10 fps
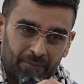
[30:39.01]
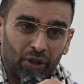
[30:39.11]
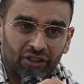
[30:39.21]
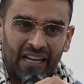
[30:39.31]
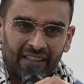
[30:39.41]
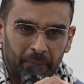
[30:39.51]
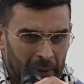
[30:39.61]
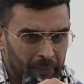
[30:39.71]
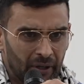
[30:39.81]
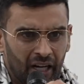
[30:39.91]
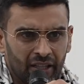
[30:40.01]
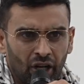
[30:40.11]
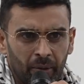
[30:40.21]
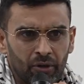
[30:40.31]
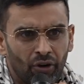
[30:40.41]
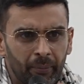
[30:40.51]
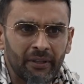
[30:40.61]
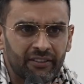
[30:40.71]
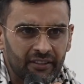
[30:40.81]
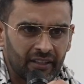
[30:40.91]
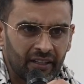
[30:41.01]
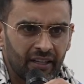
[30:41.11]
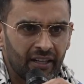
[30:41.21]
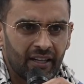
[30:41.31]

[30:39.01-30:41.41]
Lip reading: much as people like Tommy Robinson